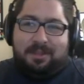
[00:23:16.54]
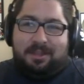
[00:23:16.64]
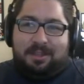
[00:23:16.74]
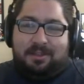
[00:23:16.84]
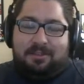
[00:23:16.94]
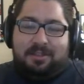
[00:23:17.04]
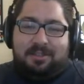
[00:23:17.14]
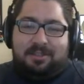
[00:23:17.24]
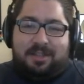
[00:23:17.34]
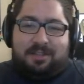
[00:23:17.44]

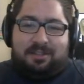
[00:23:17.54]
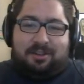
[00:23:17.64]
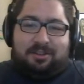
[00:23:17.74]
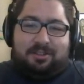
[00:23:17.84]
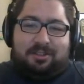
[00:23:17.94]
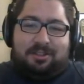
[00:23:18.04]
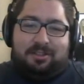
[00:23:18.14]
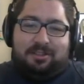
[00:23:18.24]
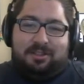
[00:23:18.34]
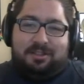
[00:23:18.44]
It's hard
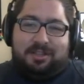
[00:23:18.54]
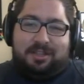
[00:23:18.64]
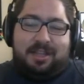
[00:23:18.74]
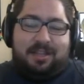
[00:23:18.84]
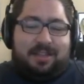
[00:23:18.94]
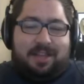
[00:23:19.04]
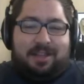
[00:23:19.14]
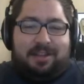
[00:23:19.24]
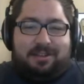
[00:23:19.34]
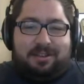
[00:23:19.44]
to get
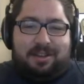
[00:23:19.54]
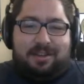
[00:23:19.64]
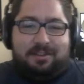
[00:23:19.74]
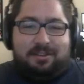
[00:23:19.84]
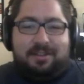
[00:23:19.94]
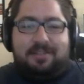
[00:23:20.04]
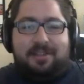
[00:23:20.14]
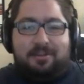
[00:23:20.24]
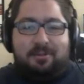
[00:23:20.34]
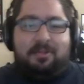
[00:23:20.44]
that, and it's
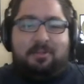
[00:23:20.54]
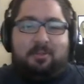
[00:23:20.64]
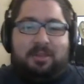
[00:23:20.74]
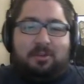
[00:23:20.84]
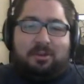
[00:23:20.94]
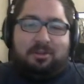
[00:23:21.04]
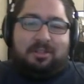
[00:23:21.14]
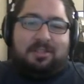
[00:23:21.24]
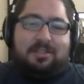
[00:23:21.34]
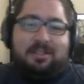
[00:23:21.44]
not really real world.
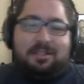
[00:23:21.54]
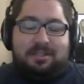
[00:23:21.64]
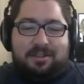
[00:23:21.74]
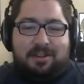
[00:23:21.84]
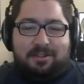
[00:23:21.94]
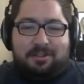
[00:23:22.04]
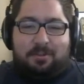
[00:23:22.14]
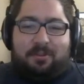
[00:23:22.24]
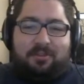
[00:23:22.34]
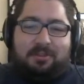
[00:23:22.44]
It's the designer's
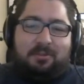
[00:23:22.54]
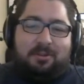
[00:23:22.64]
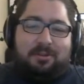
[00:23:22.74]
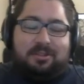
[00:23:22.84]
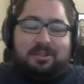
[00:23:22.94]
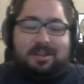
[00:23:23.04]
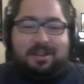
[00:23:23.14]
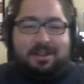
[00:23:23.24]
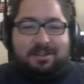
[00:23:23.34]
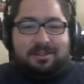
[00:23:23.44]
perfect world,
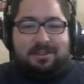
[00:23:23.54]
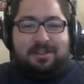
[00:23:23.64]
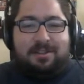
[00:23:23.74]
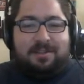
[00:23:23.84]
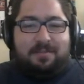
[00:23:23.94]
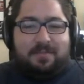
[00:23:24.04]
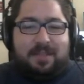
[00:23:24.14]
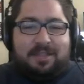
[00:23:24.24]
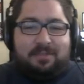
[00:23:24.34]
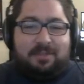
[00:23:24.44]
and
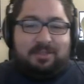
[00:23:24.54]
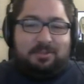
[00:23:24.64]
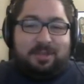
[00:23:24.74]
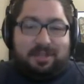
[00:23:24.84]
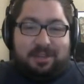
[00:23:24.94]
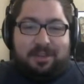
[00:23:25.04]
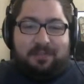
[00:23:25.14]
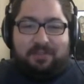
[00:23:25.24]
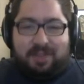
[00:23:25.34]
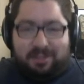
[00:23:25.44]
as much as we could kind of
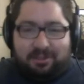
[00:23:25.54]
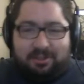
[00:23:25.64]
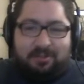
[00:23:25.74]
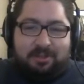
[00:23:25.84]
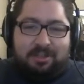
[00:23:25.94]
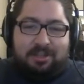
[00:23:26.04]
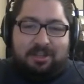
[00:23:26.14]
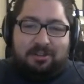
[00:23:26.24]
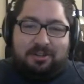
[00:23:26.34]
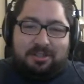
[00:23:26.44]
finagle it with the
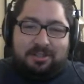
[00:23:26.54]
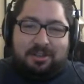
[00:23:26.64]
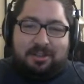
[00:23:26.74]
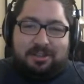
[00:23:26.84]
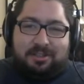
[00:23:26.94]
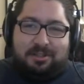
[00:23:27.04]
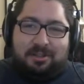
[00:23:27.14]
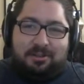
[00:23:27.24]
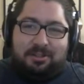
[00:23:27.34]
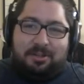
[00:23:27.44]
code, it's not necessarily
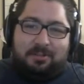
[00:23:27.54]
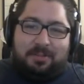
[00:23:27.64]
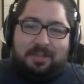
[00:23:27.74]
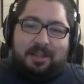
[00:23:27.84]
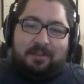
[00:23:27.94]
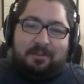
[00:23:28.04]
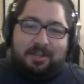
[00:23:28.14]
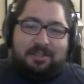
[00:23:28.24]
always going to be that way.